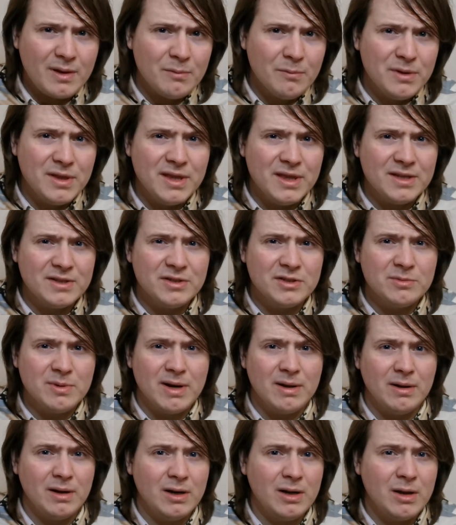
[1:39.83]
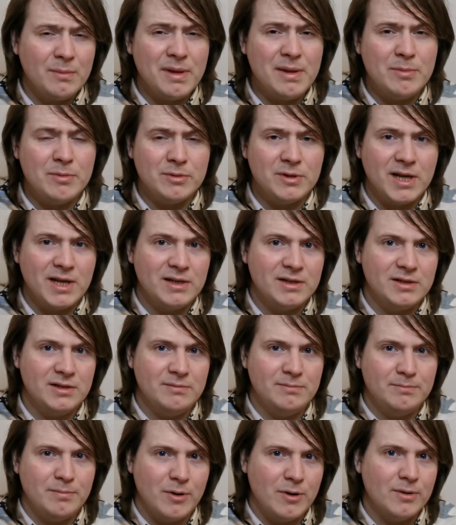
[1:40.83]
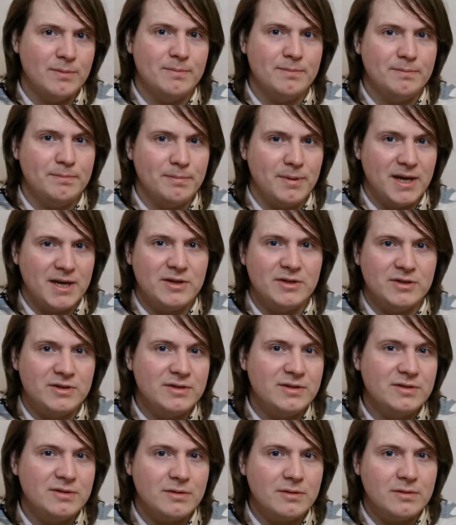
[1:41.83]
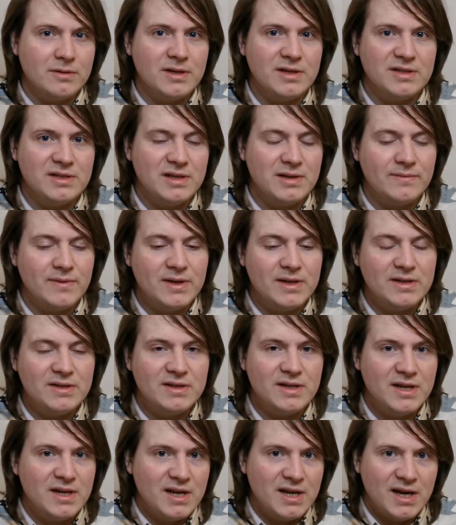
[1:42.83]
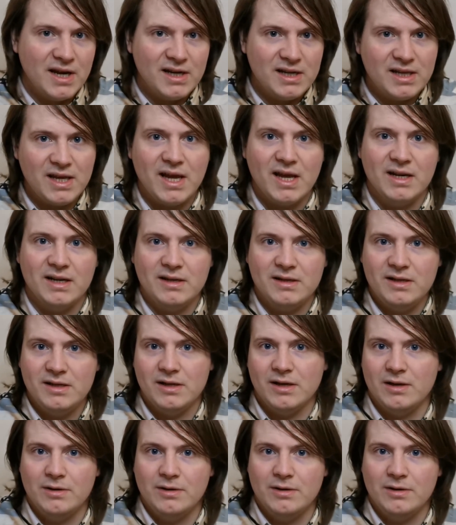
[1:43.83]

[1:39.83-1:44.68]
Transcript: Within this as well, a lot of people tend to put pictures on their CVs. And again,